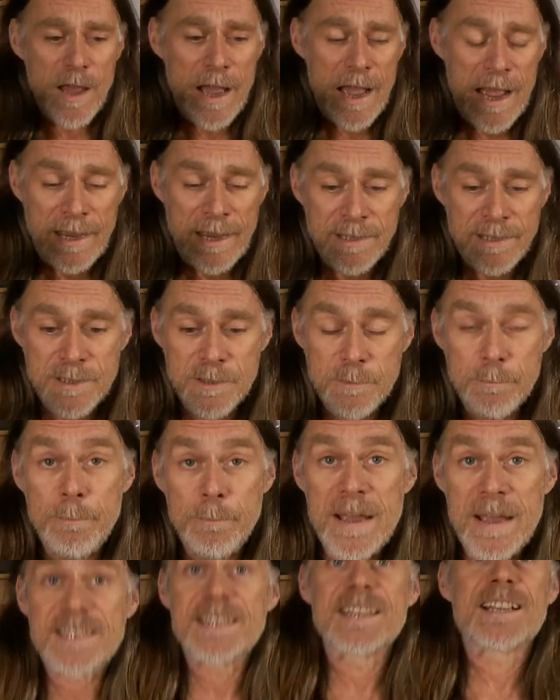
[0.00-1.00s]

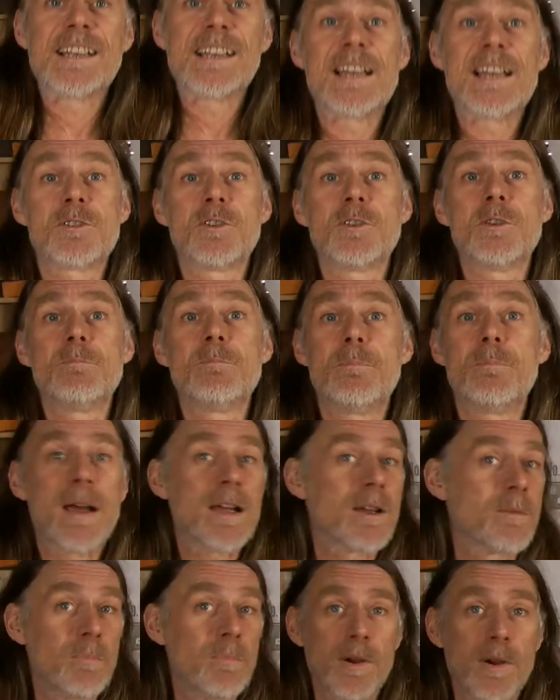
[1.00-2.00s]
masterclass on the
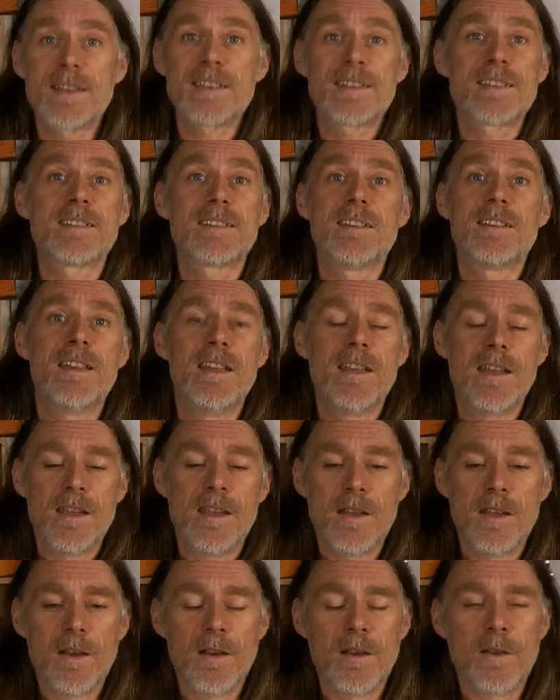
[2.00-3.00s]
bag press,
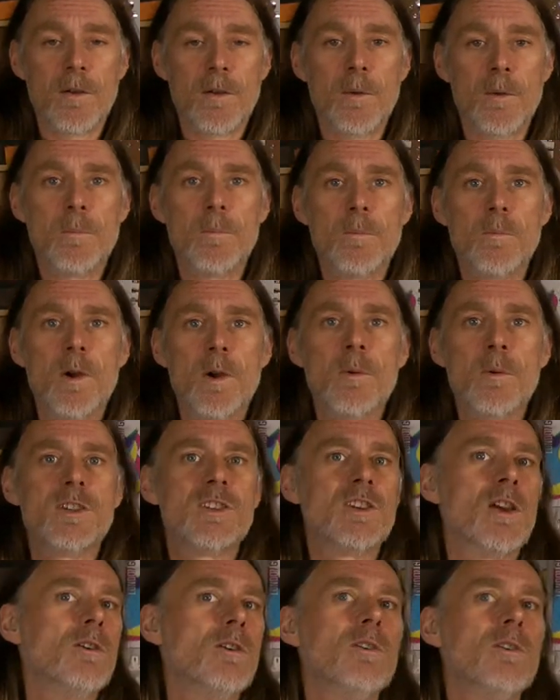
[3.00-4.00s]
where we
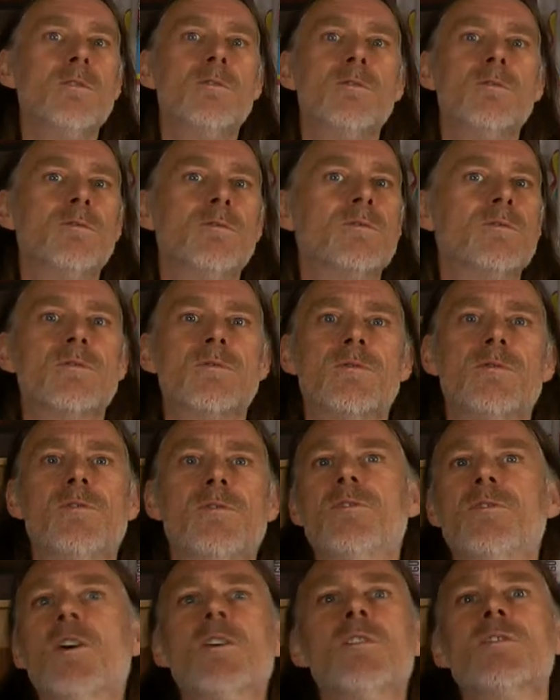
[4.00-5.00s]
show you
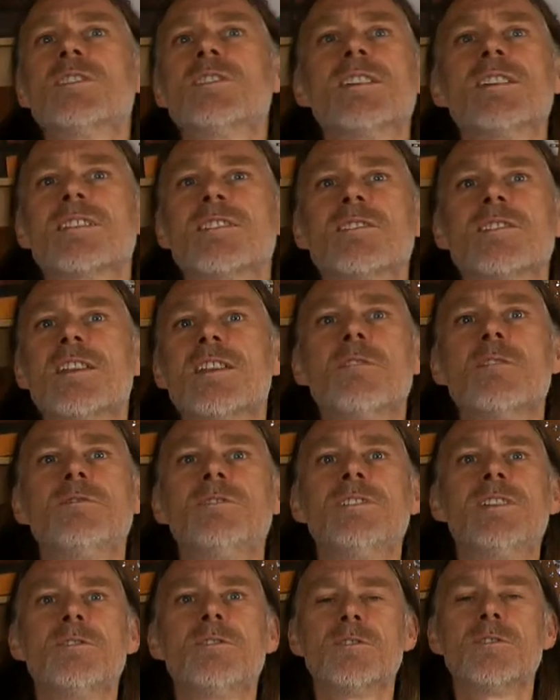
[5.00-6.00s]
5 or 6 or
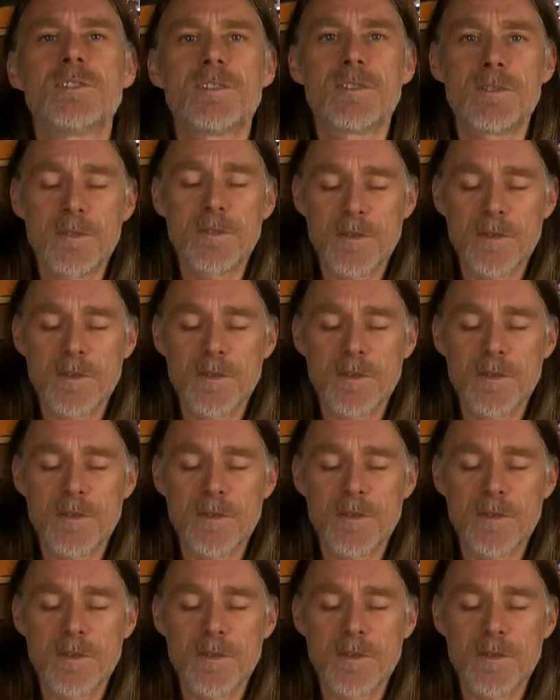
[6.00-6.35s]
7 different